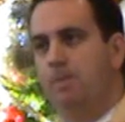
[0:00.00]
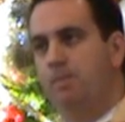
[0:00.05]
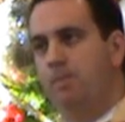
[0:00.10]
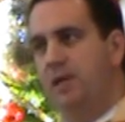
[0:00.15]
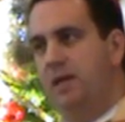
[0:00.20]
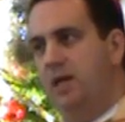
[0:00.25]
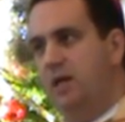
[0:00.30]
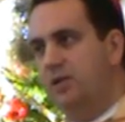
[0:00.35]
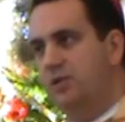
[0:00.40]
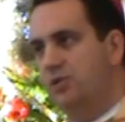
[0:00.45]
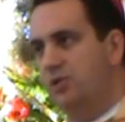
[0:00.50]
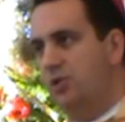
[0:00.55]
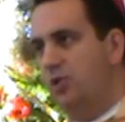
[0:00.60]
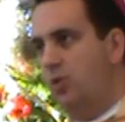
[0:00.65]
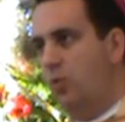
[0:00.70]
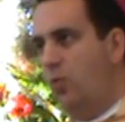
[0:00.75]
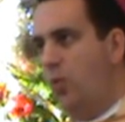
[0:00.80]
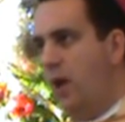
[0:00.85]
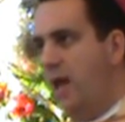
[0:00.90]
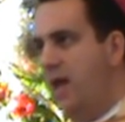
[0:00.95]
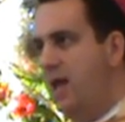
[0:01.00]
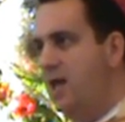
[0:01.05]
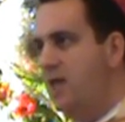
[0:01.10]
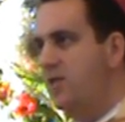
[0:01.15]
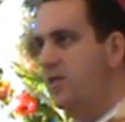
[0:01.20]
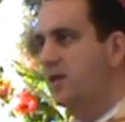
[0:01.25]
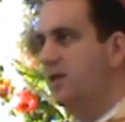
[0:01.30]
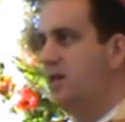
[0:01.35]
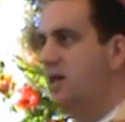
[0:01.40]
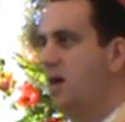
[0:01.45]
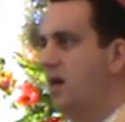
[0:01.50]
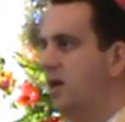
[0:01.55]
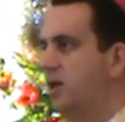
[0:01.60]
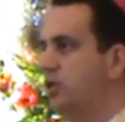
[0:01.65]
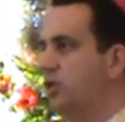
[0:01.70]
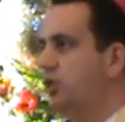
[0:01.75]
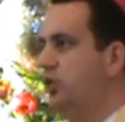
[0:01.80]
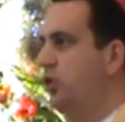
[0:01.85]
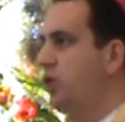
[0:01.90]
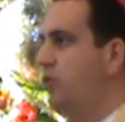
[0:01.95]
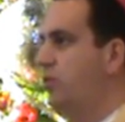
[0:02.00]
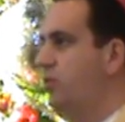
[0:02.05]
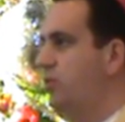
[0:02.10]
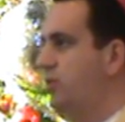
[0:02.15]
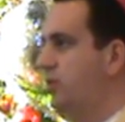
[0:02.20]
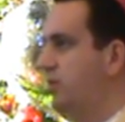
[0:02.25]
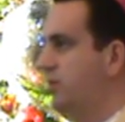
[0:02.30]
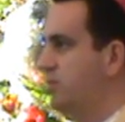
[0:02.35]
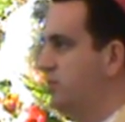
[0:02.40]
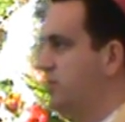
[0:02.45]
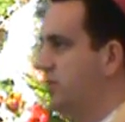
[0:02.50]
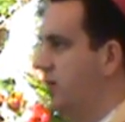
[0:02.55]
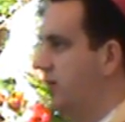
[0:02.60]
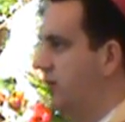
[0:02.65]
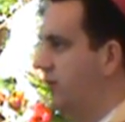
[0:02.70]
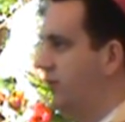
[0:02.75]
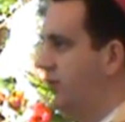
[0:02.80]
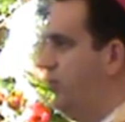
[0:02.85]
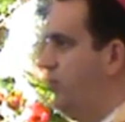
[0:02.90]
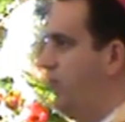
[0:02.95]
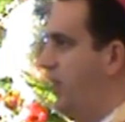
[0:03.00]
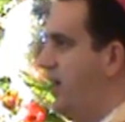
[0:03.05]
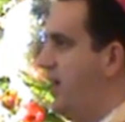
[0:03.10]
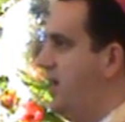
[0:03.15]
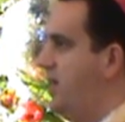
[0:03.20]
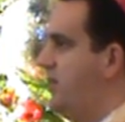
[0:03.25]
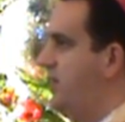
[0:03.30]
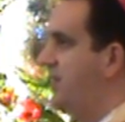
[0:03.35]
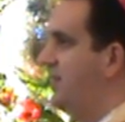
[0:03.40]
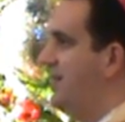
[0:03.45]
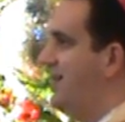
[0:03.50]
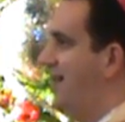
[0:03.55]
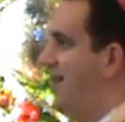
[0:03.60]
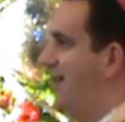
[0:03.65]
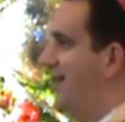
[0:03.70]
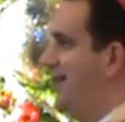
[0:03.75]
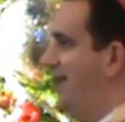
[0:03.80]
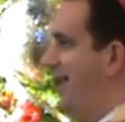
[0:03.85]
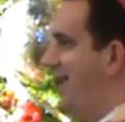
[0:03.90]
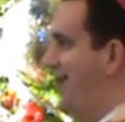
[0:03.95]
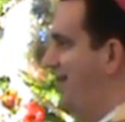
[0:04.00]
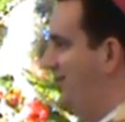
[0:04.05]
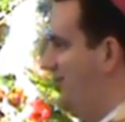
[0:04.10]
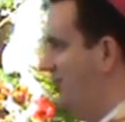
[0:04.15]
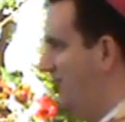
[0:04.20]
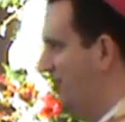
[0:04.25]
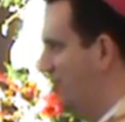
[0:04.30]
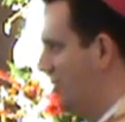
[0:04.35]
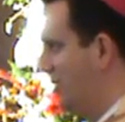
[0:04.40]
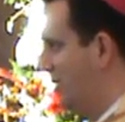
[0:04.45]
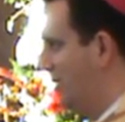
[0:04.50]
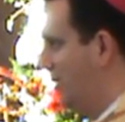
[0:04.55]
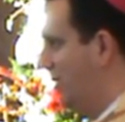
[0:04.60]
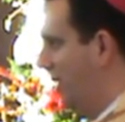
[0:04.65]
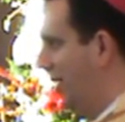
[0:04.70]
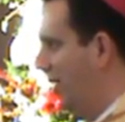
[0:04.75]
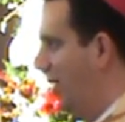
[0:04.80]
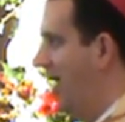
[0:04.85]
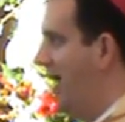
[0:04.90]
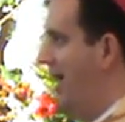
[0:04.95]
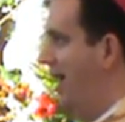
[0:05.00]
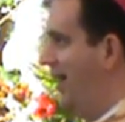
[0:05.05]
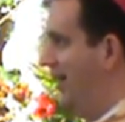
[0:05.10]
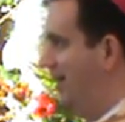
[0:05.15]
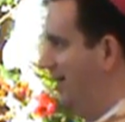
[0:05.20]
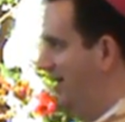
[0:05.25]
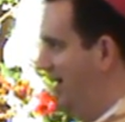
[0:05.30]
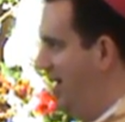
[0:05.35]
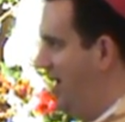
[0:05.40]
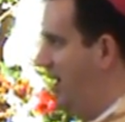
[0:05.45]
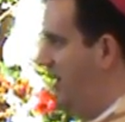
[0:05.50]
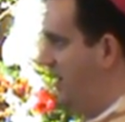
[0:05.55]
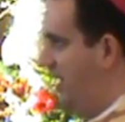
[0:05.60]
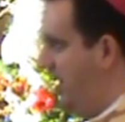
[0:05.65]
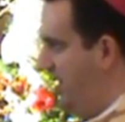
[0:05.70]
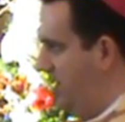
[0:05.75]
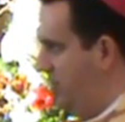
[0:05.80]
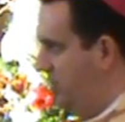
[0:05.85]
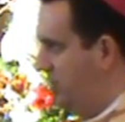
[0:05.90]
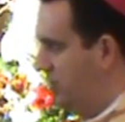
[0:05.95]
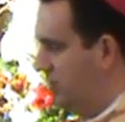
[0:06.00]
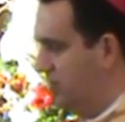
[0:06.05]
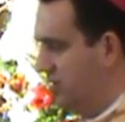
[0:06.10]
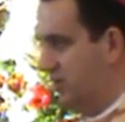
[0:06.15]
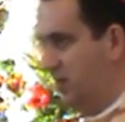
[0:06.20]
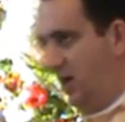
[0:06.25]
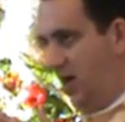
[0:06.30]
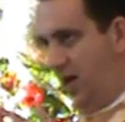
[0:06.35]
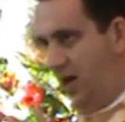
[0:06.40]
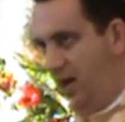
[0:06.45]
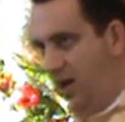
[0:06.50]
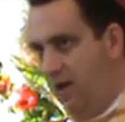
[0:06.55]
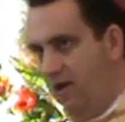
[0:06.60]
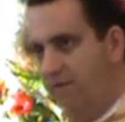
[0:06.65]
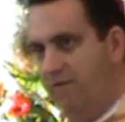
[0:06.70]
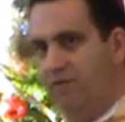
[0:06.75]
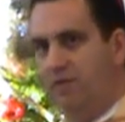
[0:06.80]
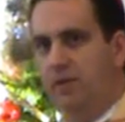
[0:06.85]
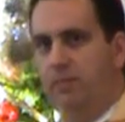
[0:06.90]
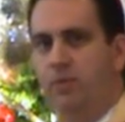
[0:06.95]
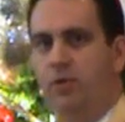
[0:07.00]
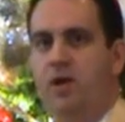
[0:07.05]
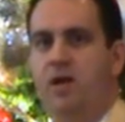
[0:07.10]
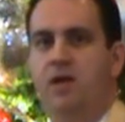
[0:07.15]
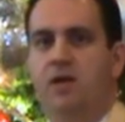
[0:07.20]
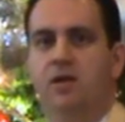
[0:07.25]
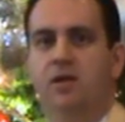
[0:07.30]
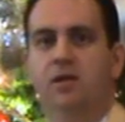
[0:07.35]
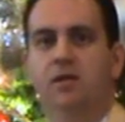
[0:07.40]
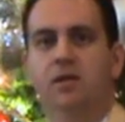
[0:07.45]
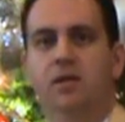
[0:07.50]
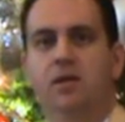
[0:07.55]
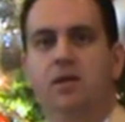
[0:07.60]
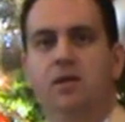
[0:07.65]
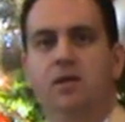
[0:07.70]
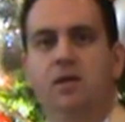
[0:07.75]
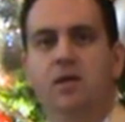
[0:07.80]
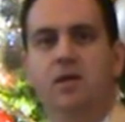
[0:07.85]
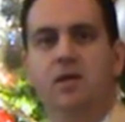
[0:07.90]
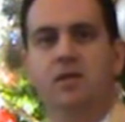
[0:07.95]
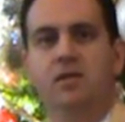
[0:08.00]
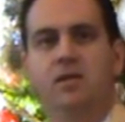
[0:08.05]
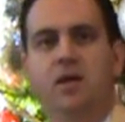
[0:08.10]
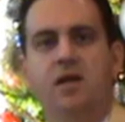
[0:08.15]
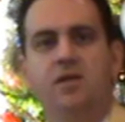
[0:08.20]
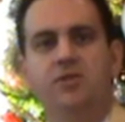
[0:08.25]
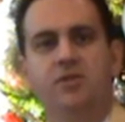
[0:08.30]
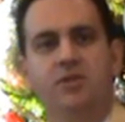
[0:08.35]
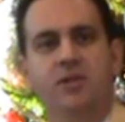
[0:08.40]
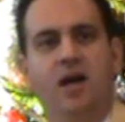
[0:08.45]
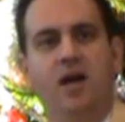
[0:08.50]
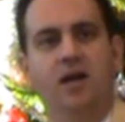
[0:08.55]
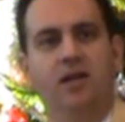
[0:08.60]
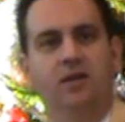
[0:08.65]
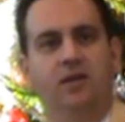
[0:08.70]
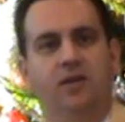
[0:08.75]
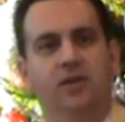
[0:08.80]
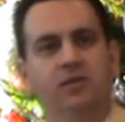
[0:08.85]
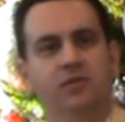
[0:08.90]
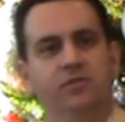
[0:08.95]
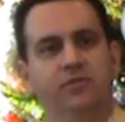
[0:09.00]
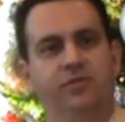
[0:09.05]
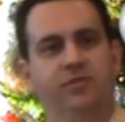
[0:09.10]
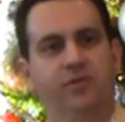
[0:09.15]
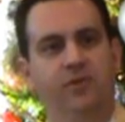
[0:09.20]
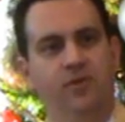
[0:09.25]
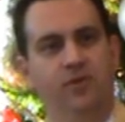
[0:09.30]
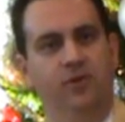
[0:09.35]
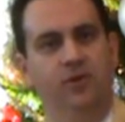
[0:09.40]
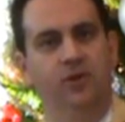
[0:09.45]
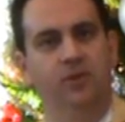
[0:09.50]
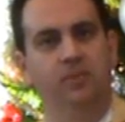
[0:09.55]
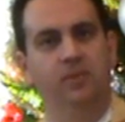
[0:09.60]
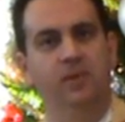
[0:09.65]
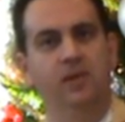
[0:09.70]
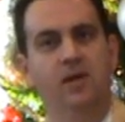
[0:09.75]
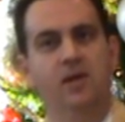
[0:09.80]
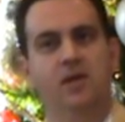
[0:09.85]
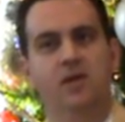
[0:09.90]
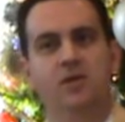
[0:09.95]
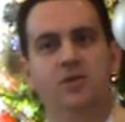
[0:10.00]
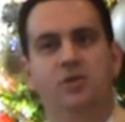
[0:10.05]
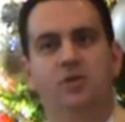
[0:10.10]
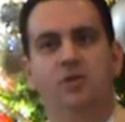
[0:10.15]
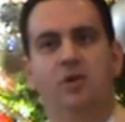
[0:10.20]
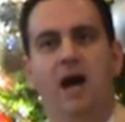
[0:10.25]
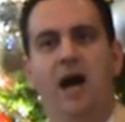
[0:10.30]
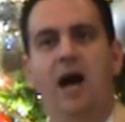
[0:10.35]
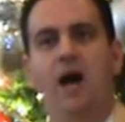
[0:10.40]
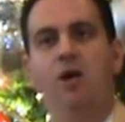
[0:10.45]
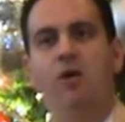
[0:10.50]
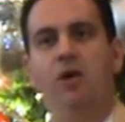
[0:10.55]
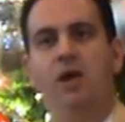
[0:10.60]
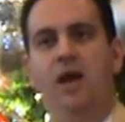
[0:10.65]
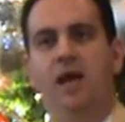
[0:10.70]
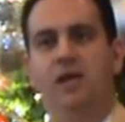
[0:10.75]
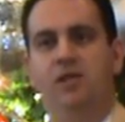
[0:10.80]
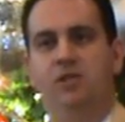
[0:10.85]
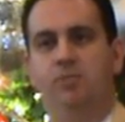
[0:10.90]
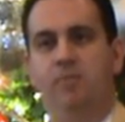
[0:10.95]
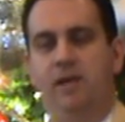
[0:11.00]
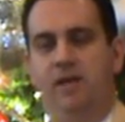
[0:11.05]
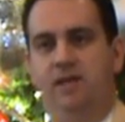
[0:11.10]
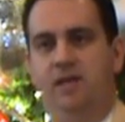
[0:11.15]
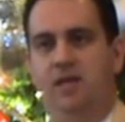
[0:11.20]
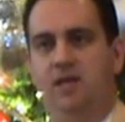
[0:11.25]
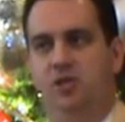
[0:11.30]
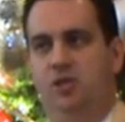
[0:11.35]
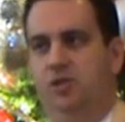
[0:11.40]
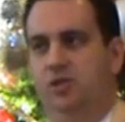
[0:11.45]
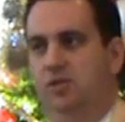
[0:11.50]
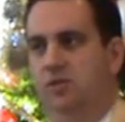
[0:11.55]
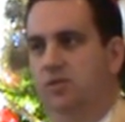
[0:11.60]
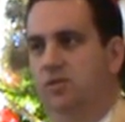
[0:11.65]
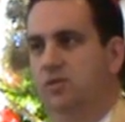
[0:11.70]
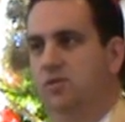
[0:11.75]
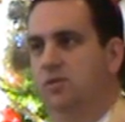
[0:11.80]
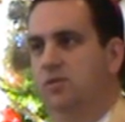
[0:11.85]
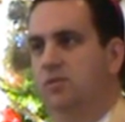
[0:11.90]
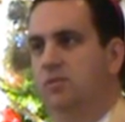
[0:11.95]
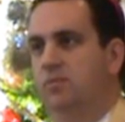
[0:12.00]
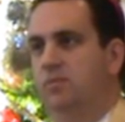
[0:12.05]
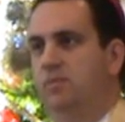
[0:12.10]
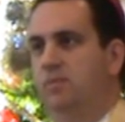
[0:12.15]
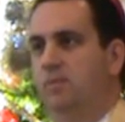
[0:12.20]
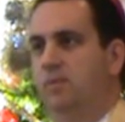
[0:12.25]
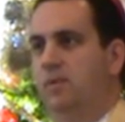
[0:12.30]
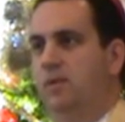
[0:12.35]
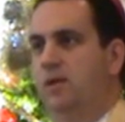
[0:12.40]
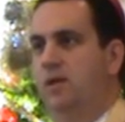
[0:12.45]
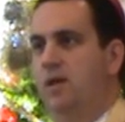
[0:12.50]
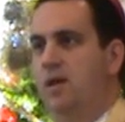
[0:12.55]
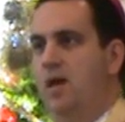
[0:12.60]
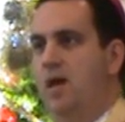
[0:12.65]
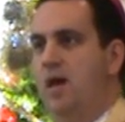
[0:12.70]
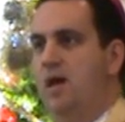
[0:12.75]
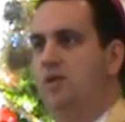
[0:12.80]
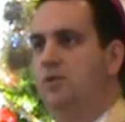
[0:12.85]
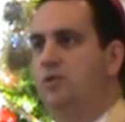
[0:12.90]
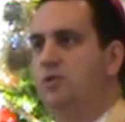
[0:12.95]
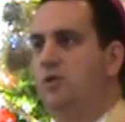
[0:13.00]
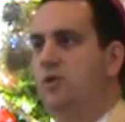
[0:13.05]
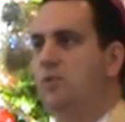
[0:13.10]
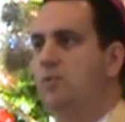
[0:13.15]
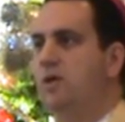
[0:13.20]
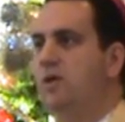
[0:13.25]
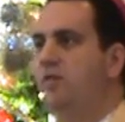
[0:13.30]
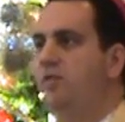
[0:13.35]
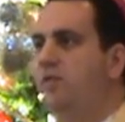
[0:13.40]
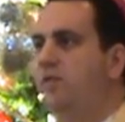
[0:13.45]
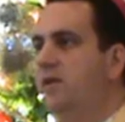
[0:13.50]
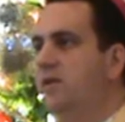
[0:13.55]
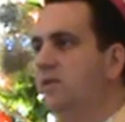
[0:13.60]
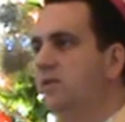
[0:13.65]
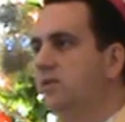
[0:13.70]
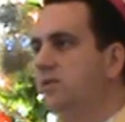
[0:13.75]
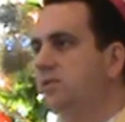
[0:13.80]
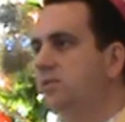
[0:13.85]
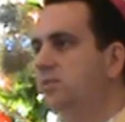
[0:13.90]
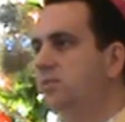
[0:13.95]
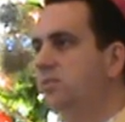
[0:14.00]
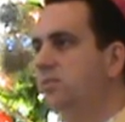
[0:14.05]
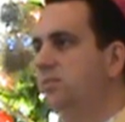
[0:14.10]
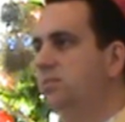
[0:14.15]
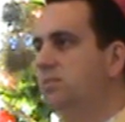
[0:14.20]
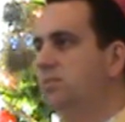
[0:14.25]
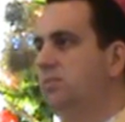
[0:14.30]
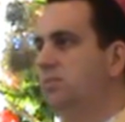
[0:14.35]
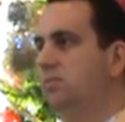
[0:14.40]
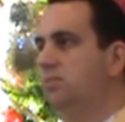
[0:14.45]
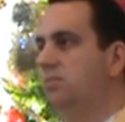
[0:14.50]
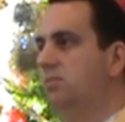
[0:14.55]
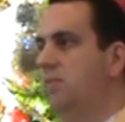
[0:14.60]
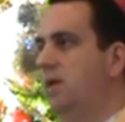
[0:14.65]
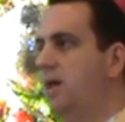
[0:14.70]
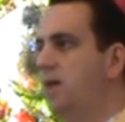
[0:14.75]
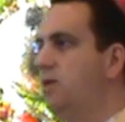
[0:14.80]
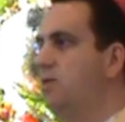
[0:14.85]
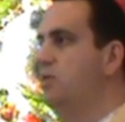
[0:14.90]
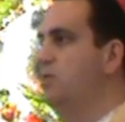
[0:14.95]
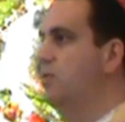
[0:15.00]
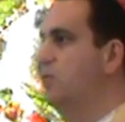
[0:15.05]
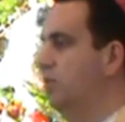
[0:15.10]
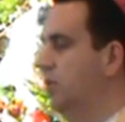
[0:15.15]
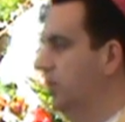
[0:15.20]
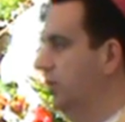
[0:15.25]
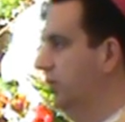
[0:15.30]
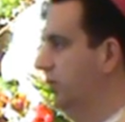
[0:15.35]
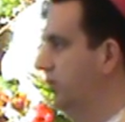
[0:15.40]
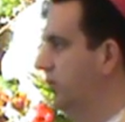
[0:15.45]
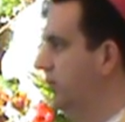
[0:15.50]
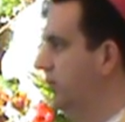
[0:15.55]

Because the way that God shows himself, the way that God answers your prayer, and God answers every prayer, does not conform to our expectations. And so we feel ignored.